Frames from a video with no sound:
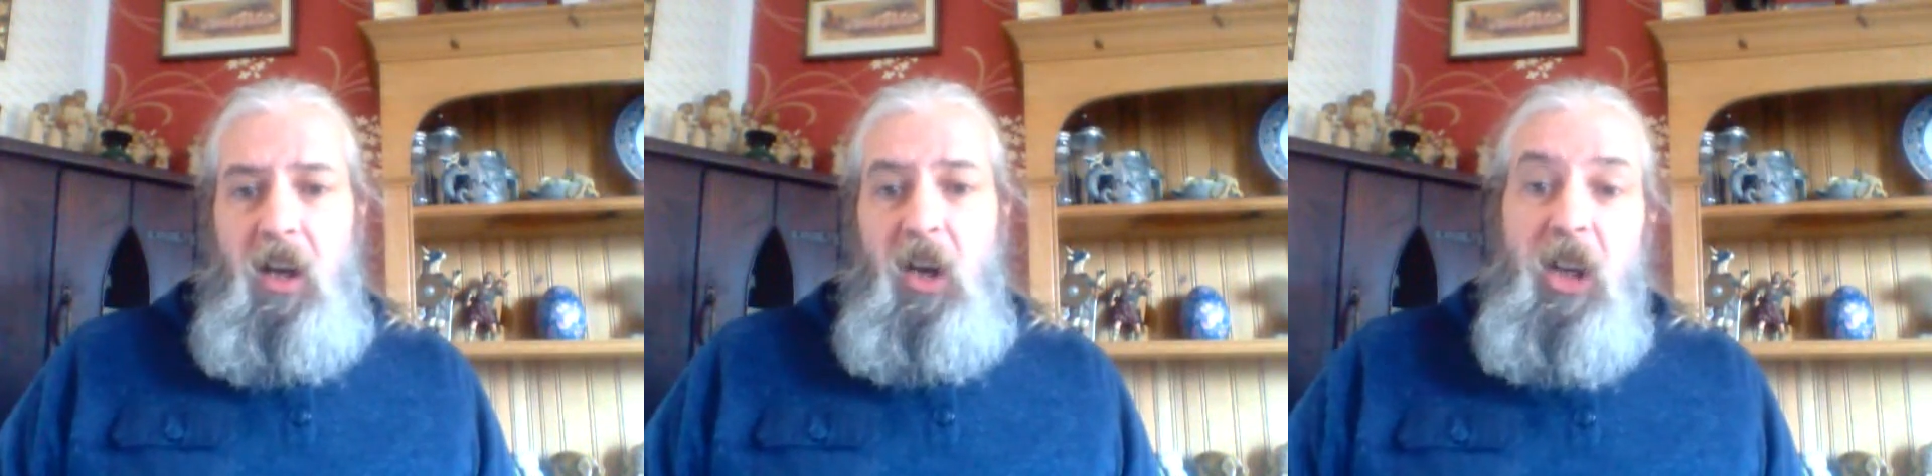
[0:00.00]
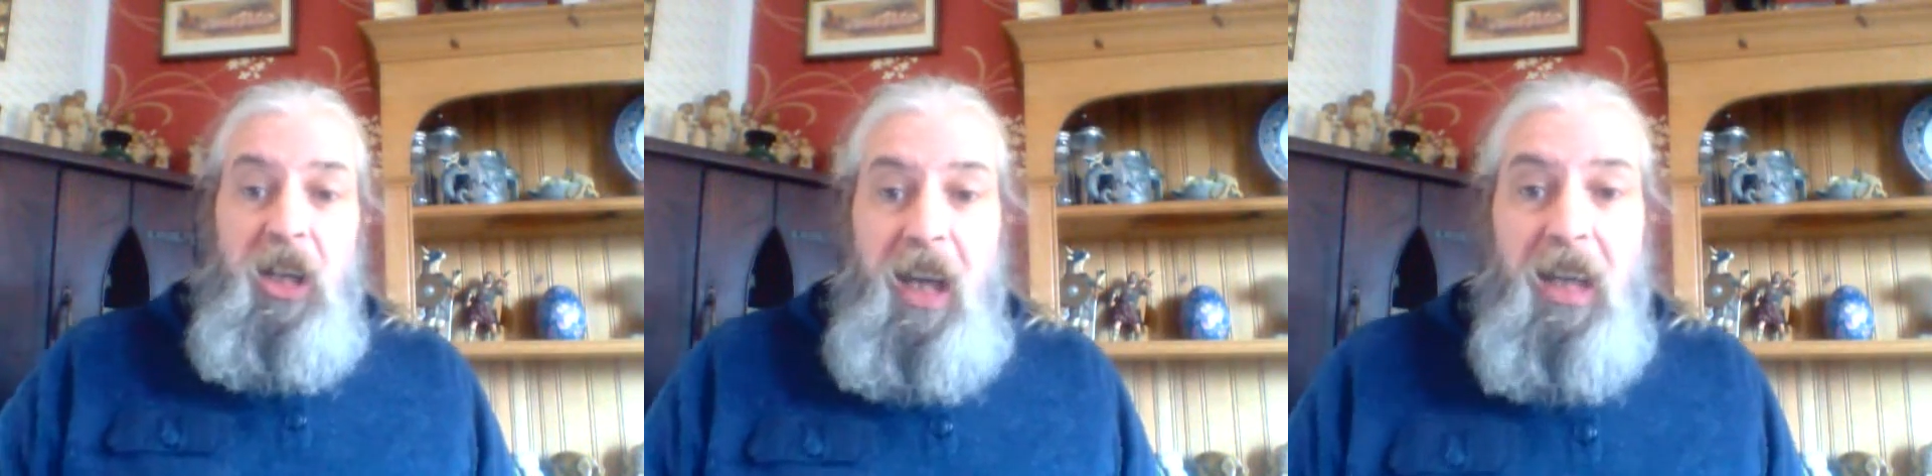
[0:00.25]

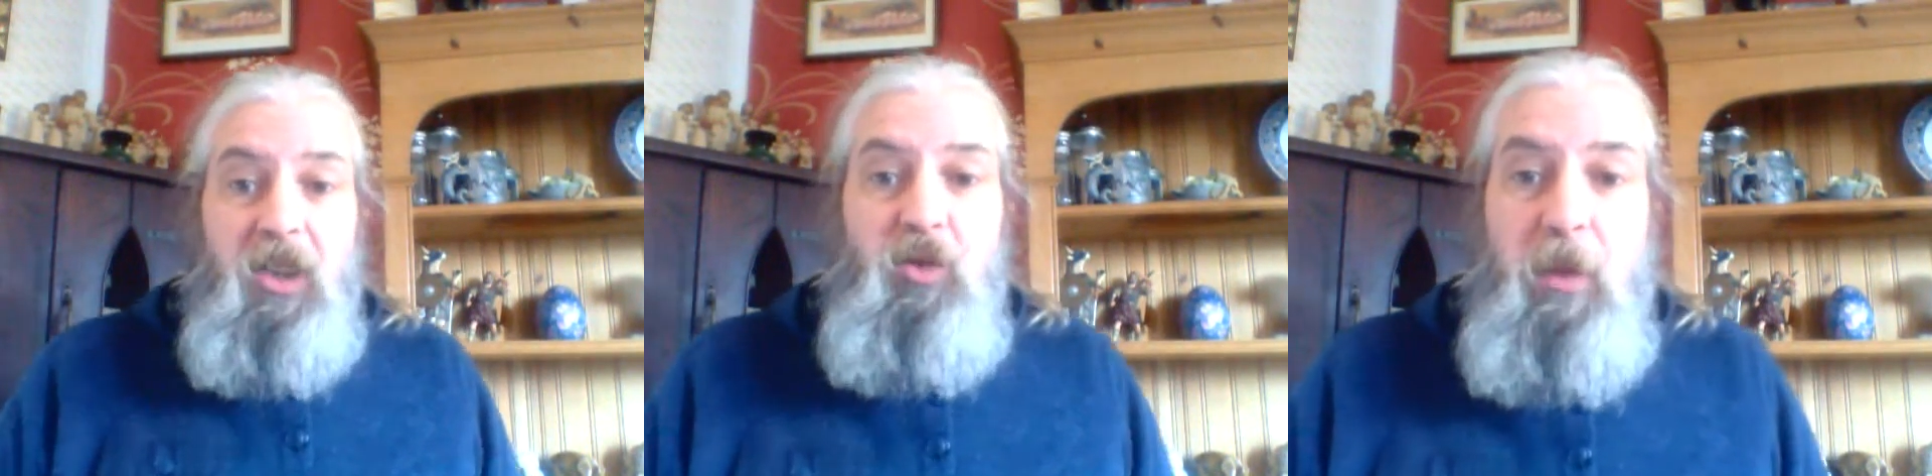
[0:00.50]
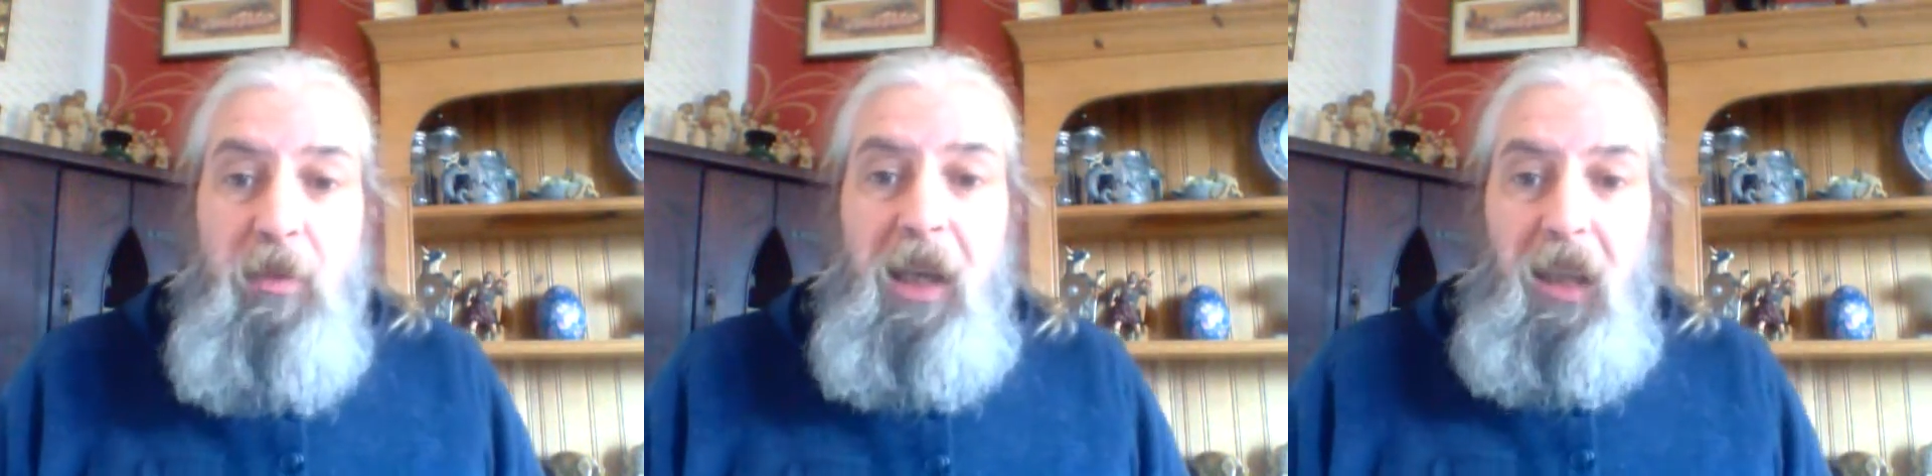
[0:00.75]
earning
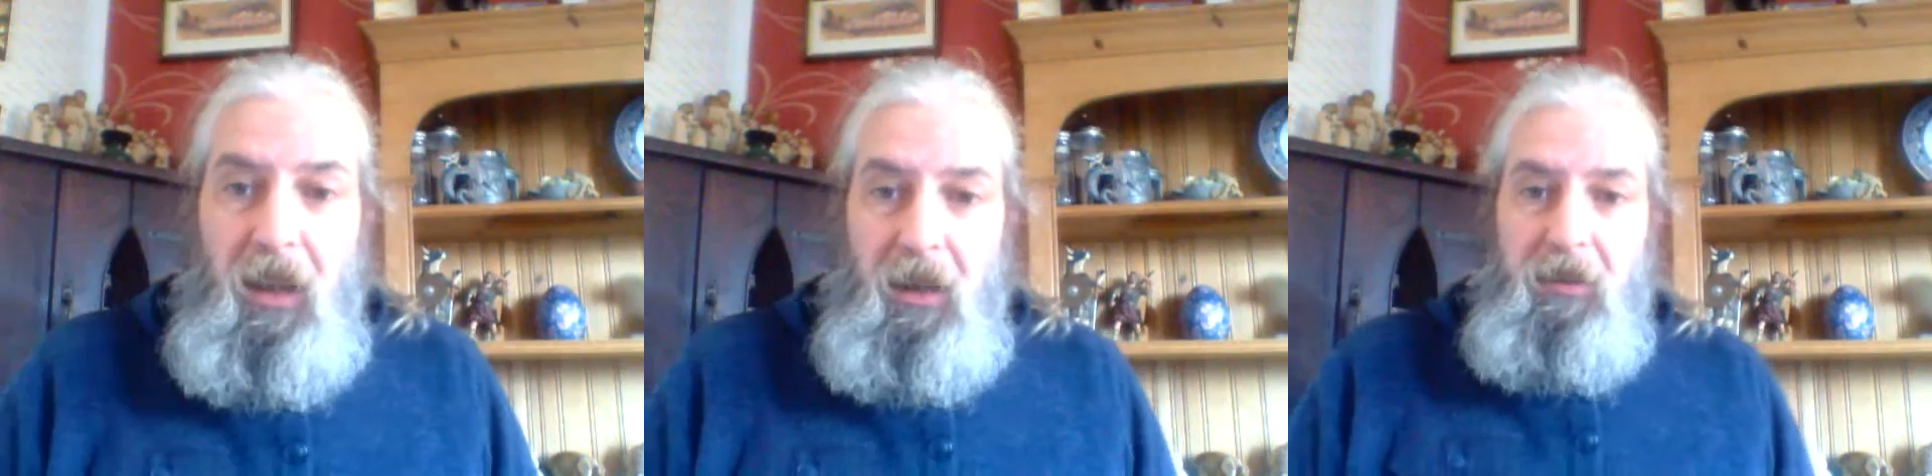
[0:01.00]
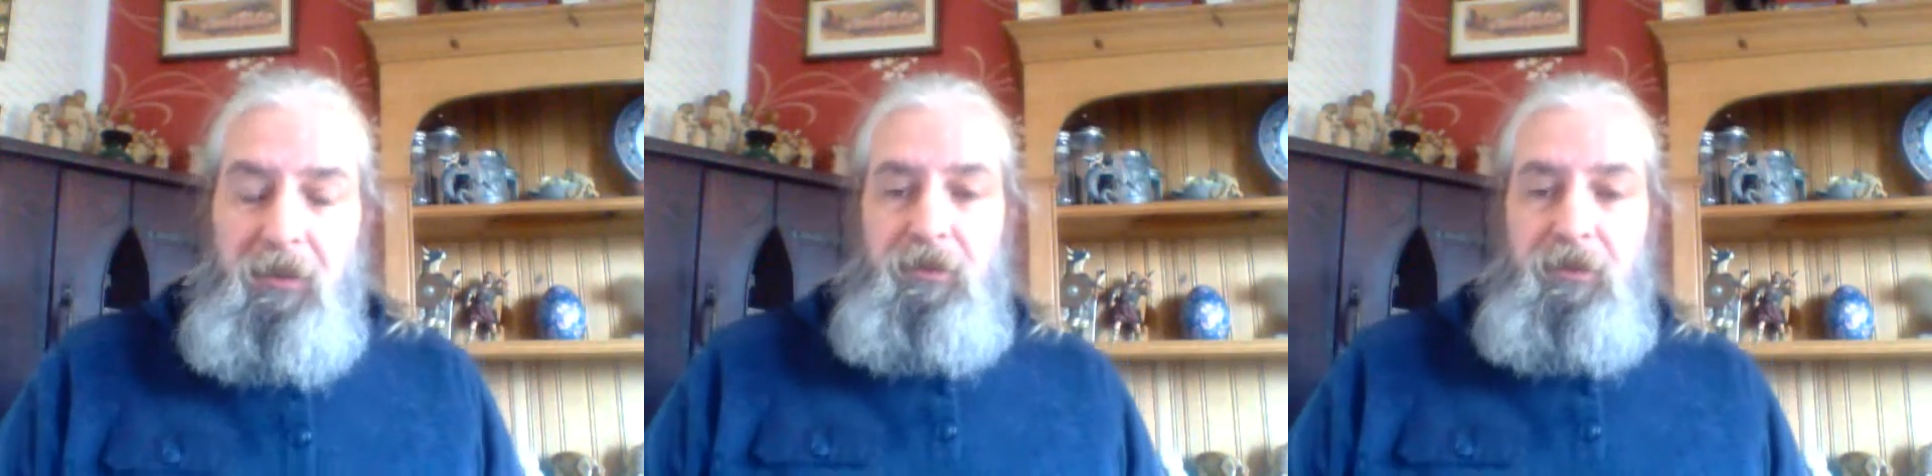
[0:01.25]
extra money